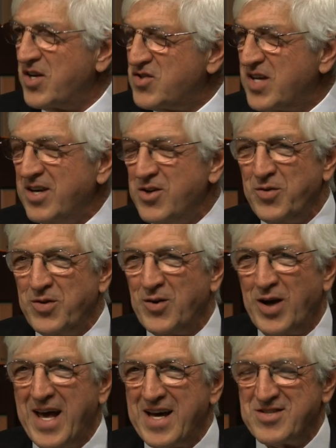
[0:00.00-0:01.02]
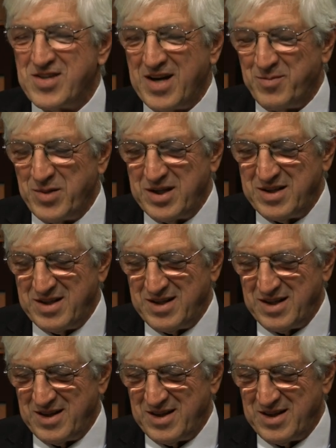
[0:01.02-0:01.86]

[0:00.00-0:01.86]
I said to you in the last segment